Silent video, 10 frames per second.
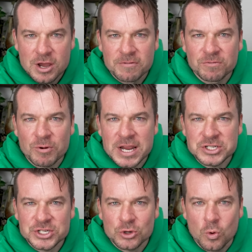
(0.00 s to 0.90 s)

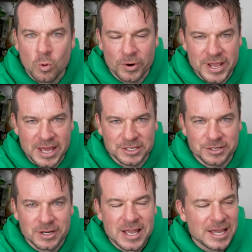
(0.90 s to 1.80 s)
Fresh coriander.
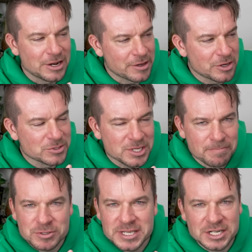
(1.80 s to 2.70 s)
Now I know
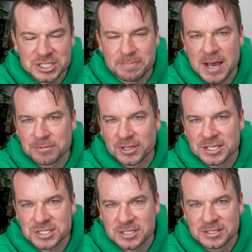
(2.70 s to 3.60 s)
some percentage of the
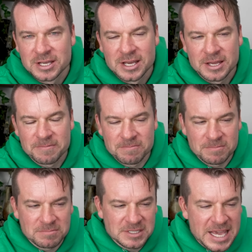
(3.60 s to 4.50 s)
population
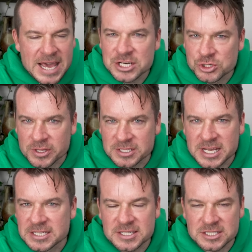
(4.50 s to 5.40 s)
can't enjoy the
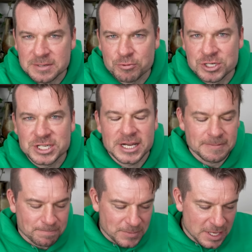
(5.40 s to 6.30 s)
taste, doesn't appreciate
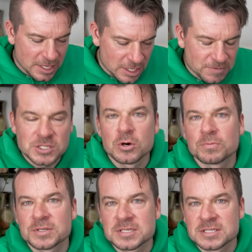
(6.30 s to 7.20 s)
it. If so,
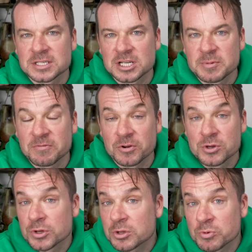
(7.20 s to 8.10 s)
this isn't going to be for
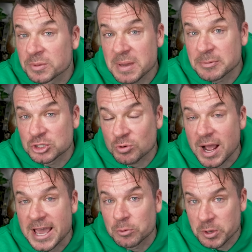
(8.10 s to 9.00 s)
you. You could really maybe
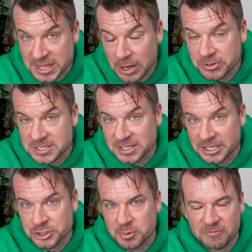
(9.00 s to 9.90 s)
try it without the
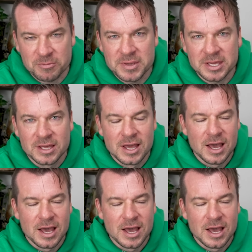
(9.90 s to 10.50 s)
cilantro, but for me,